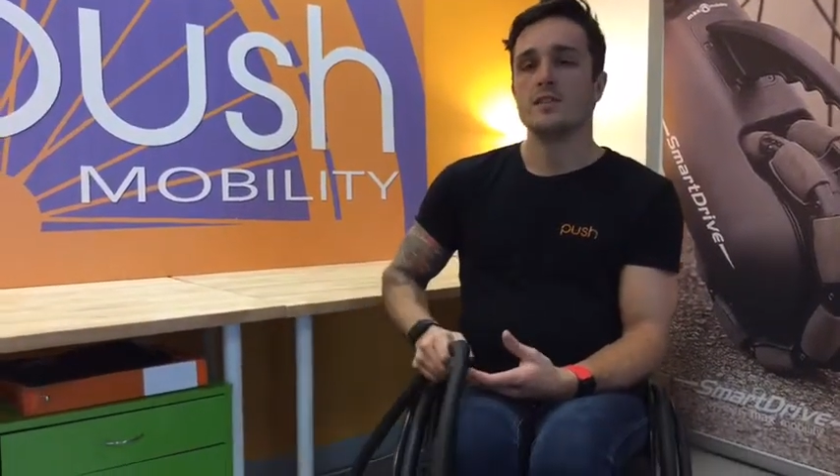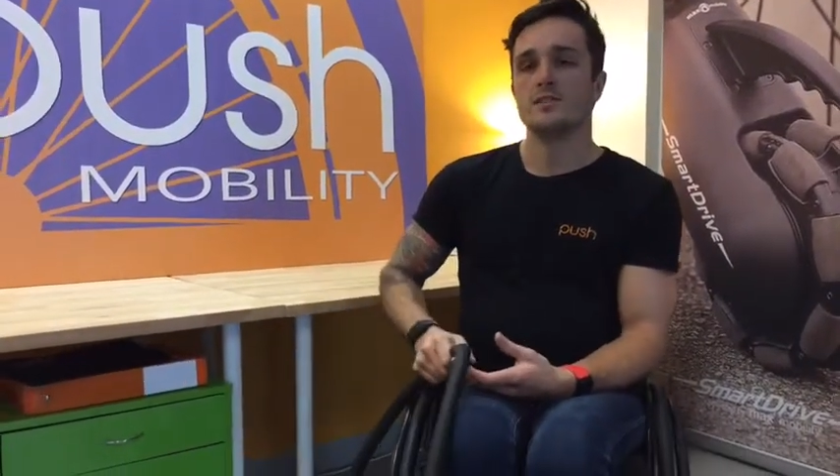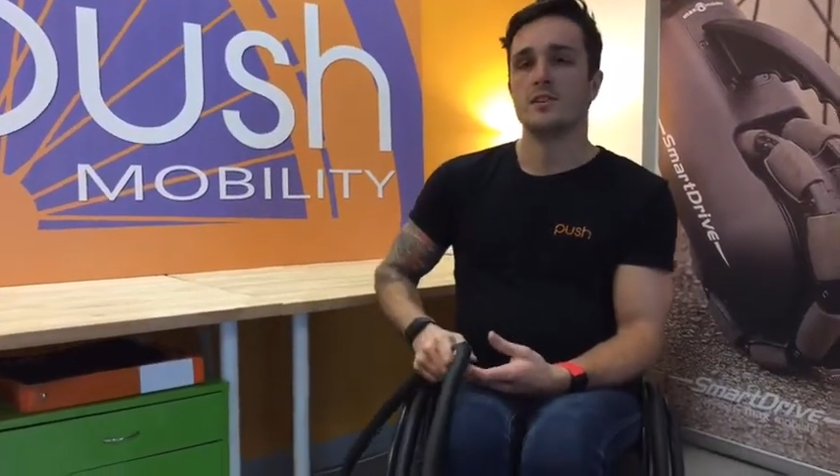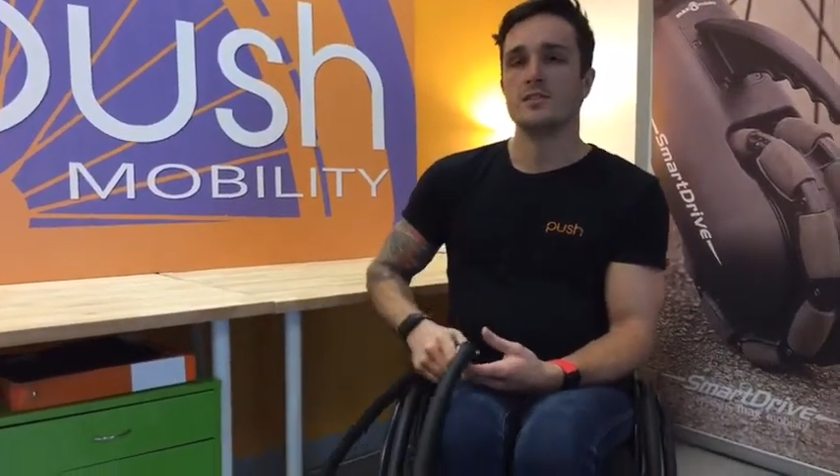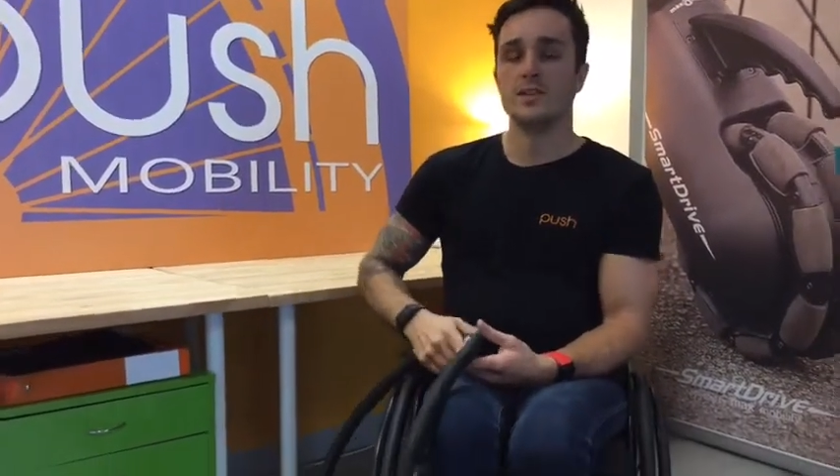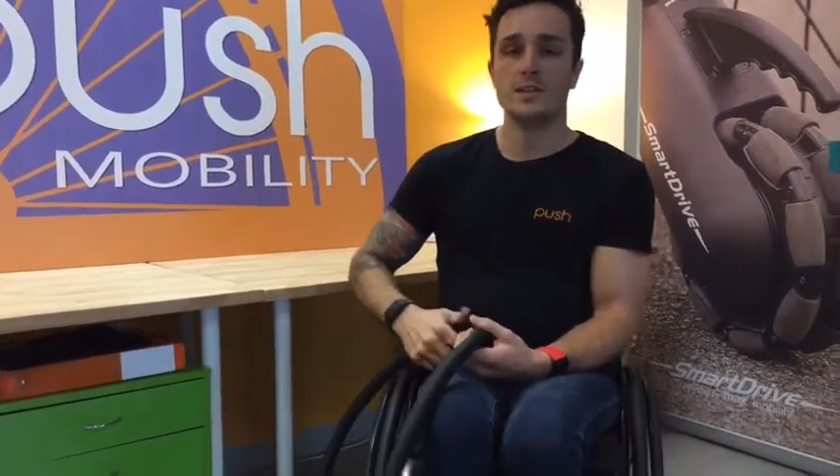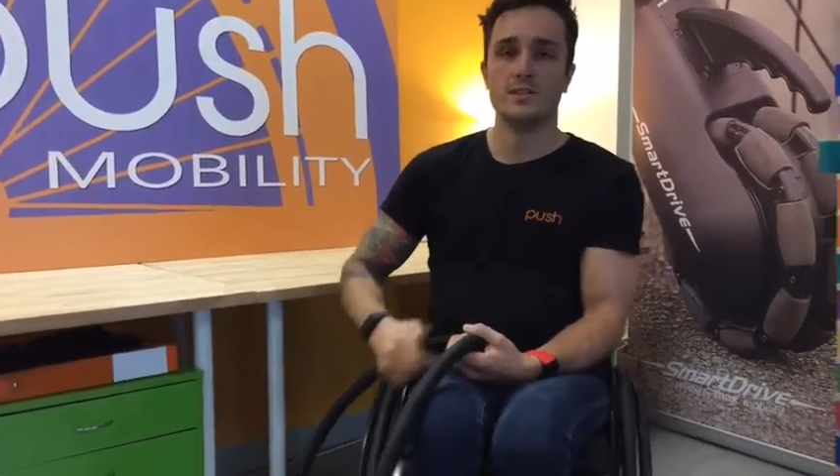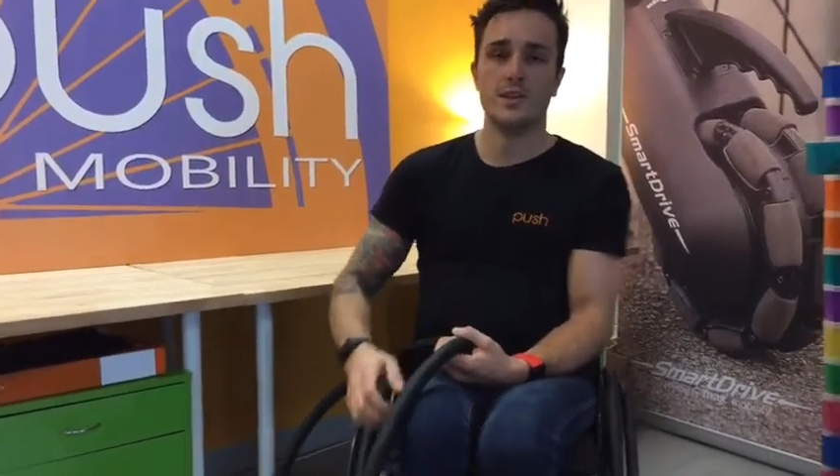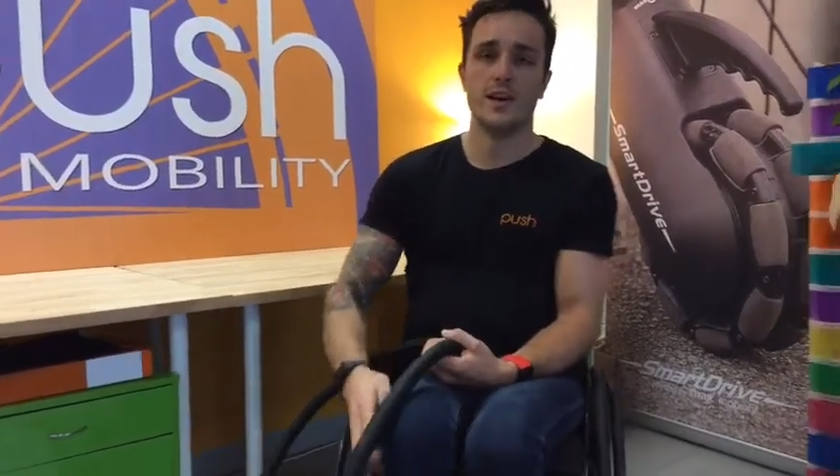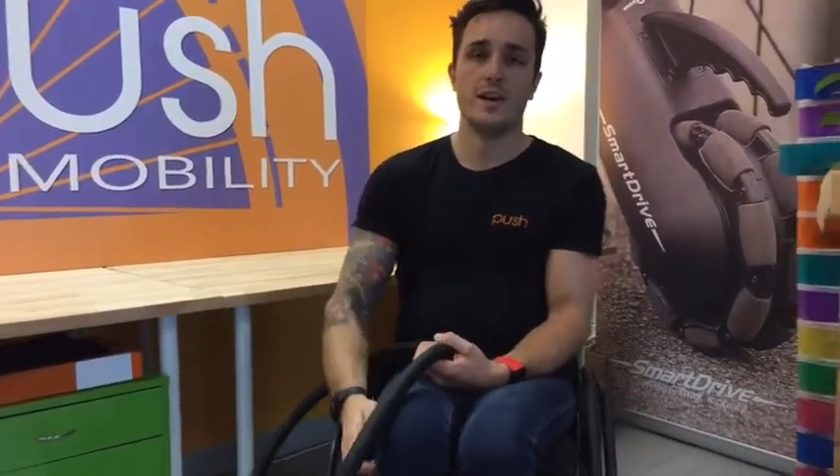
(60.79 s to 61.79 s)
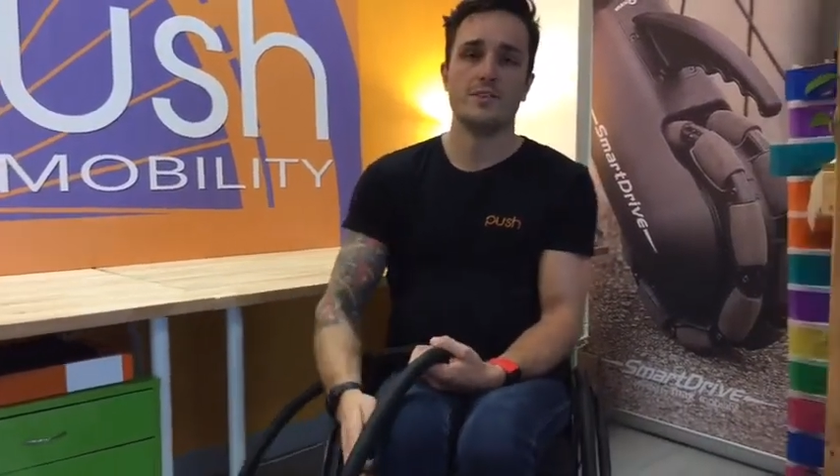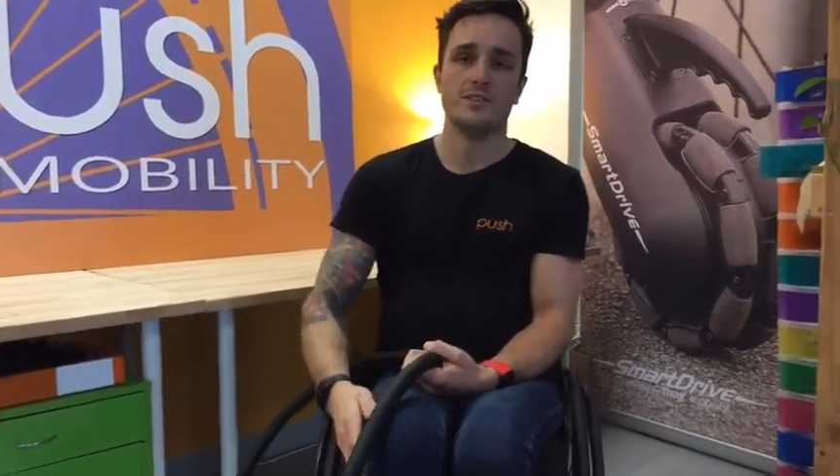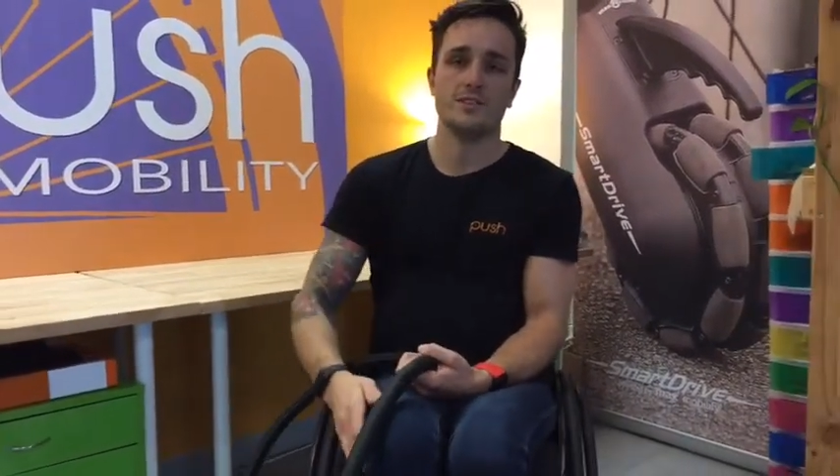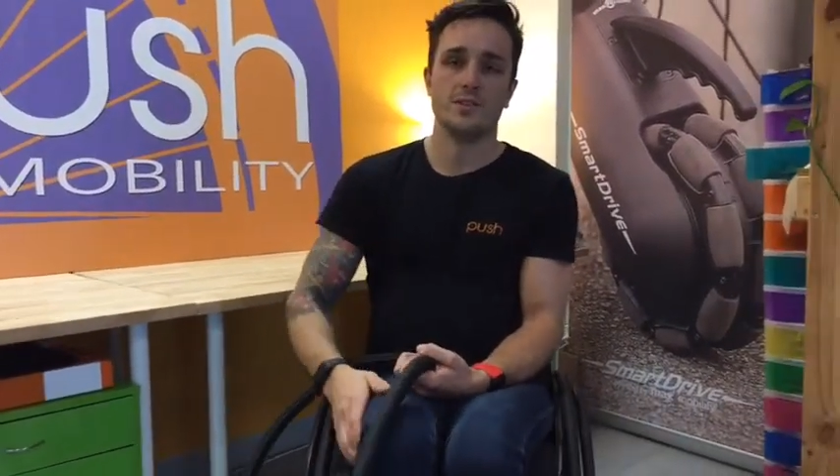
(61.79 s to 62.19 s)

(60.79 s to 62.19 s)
So it's nice not having